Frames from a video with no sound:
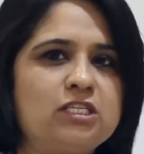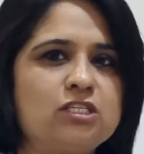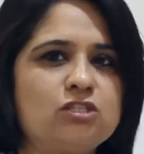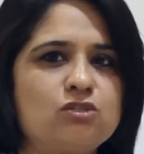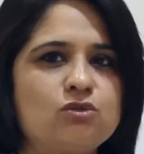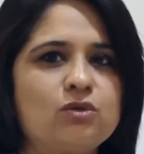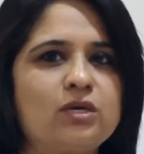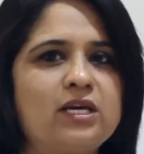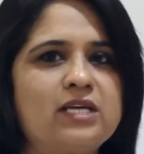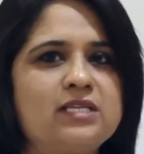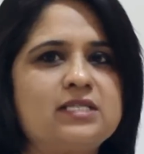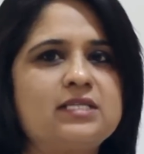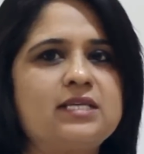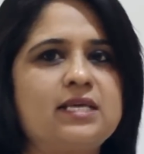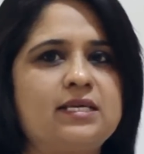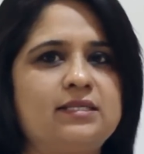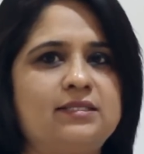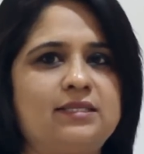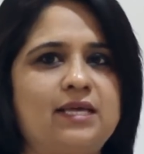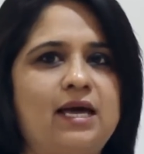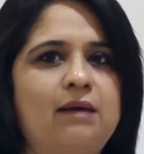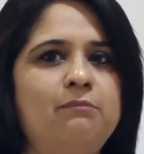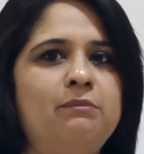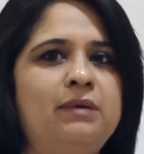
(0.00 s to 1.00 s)
is to get it
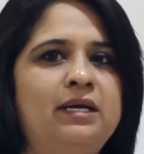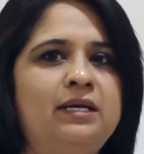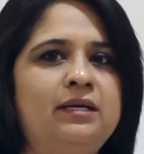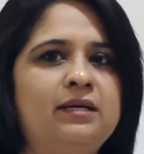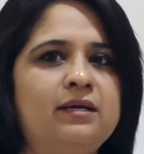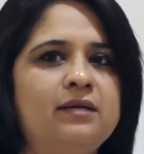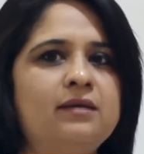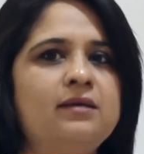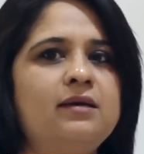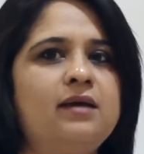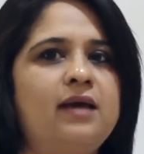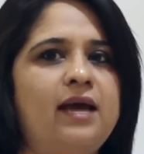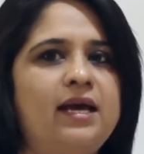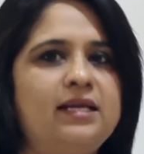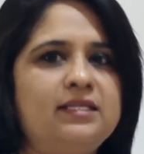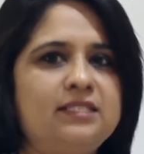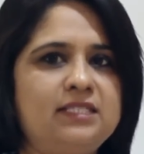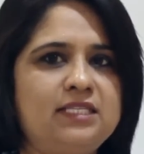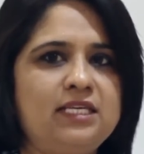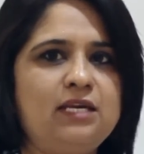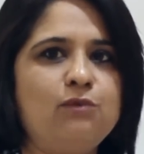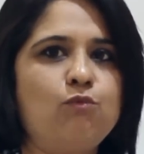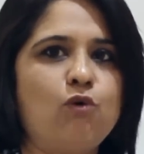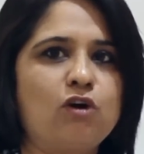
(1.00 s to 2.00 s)
examined and
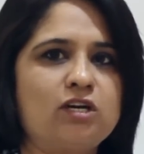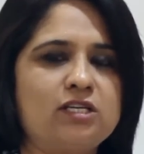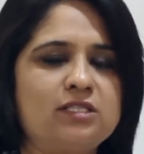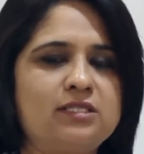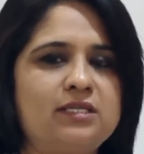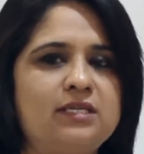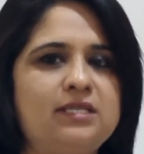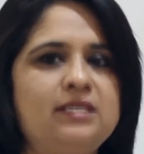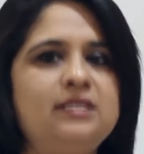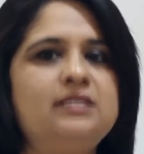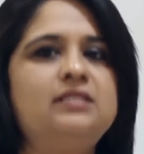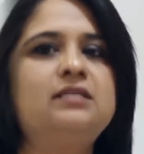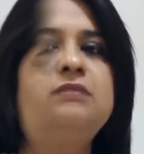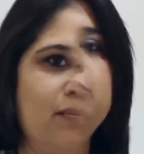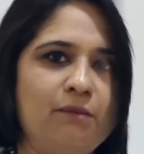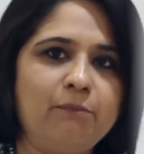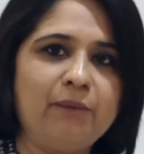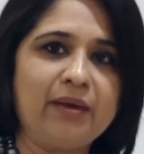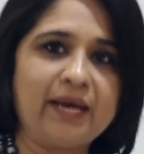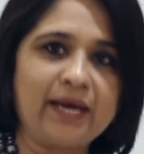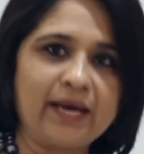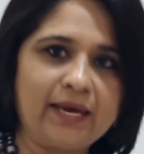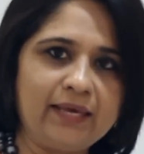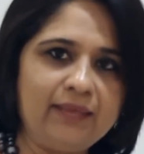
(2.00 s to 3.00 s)
see what is the reason
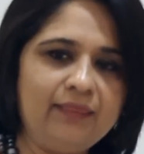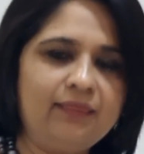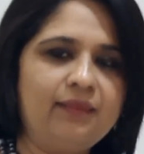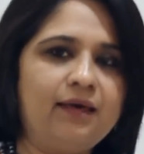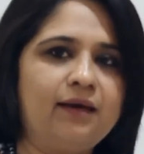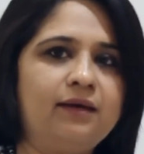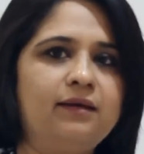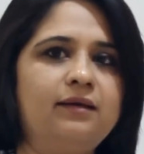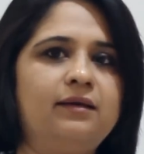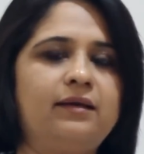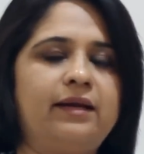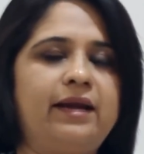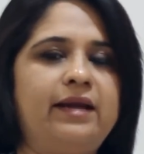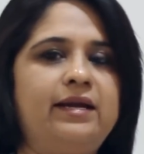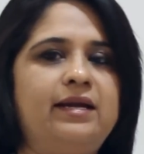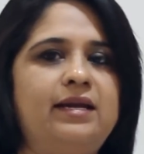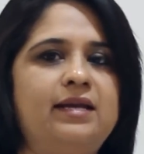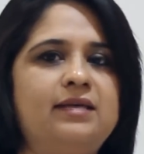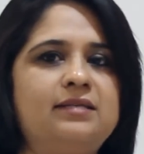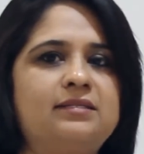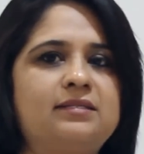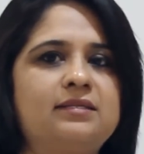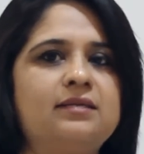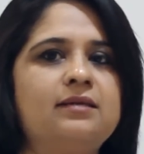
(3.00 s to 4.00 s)
behind the
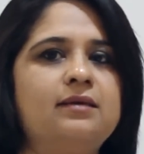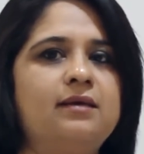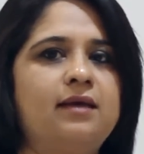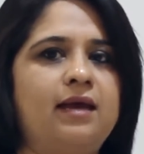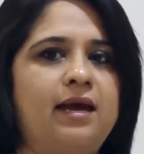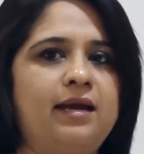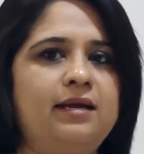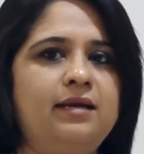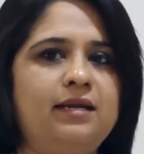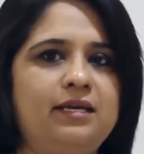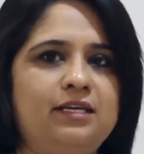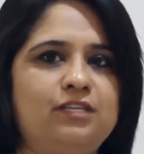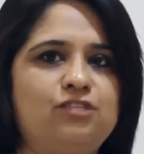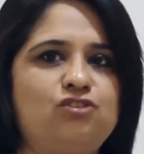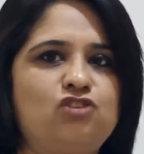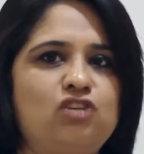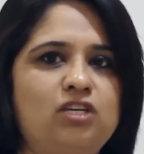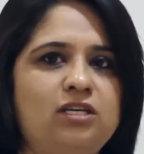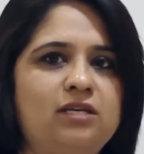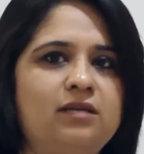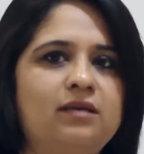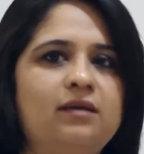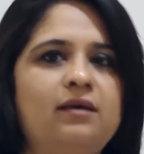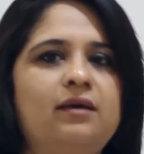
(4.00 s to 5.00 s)
redness and
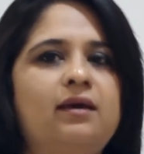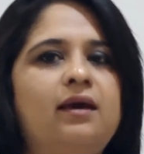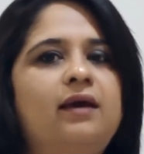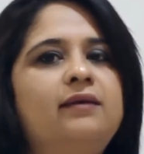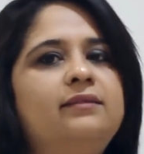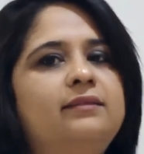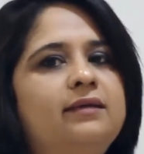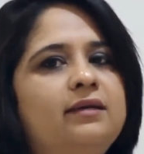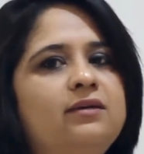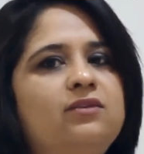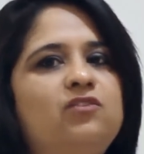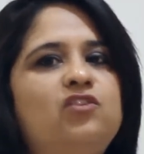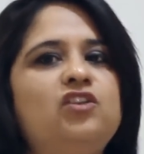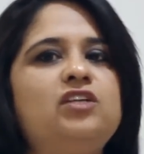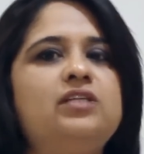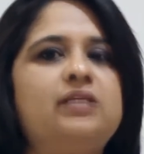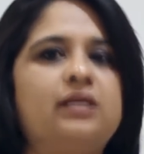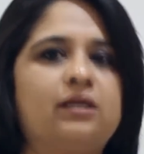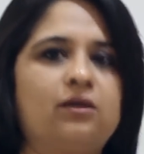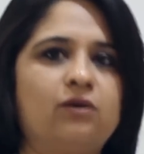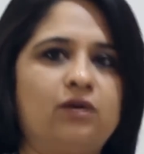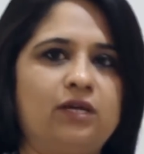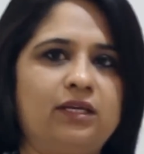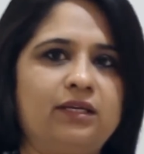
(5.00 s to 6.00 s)
itching and then treat
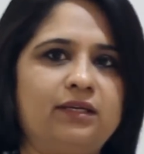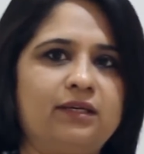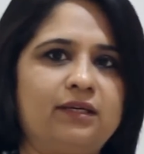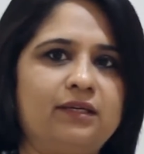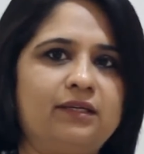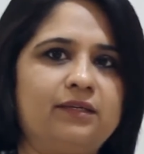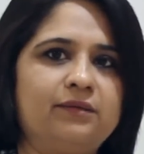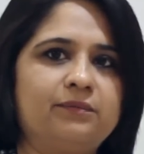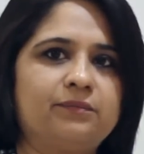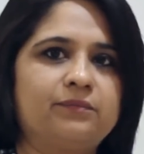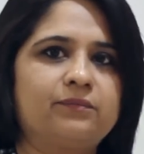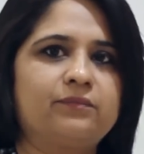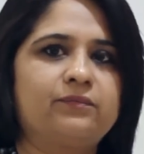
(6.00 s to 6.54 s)
accordingly.